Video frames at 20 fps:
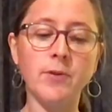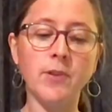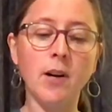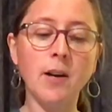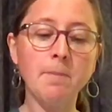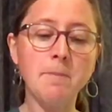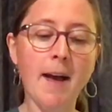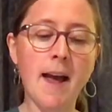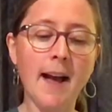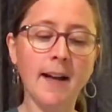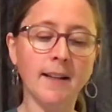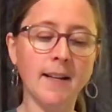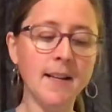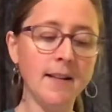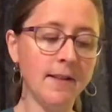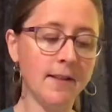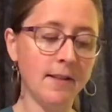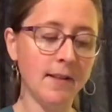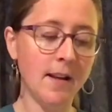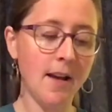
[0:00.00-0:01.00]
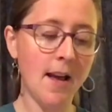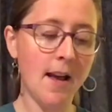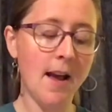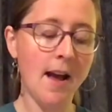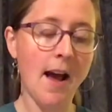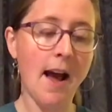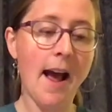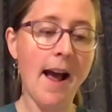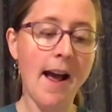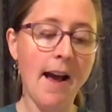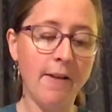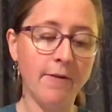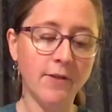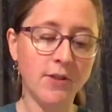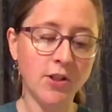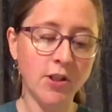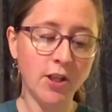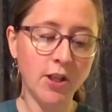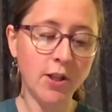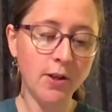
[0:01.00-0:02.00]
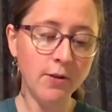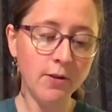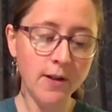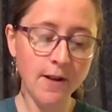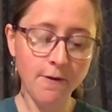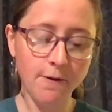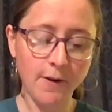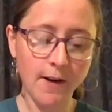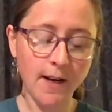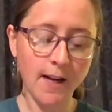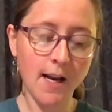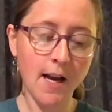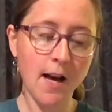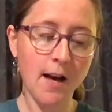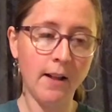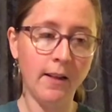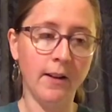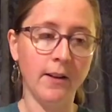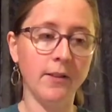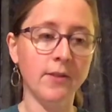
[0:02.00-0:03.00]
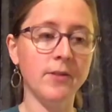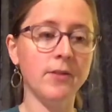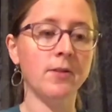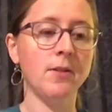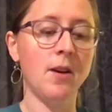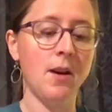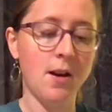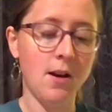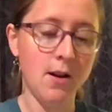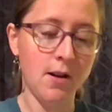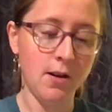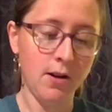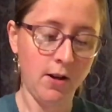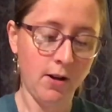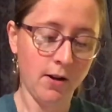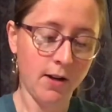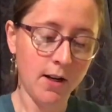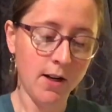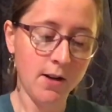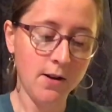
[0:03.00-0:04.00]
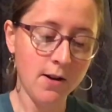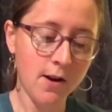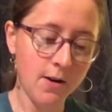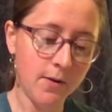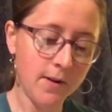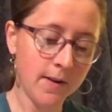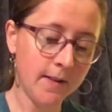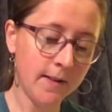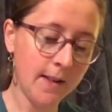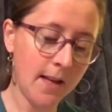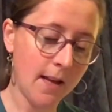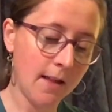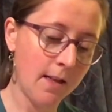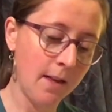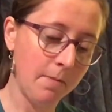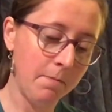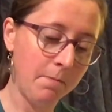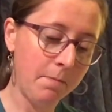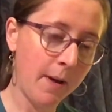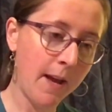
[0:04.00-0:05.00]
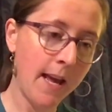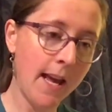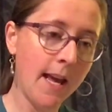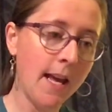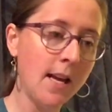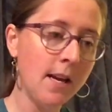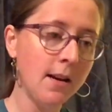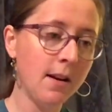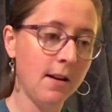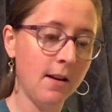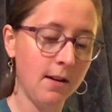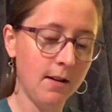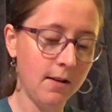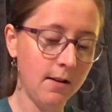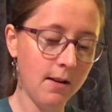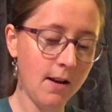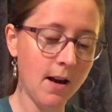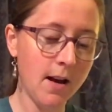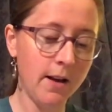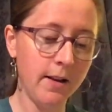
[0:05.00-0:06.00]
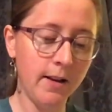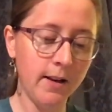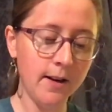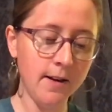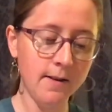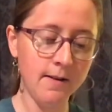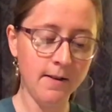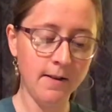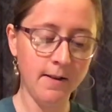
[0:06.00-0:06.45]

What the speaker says: our magnets. I have 2 different colors. You're going to notice that the pink color,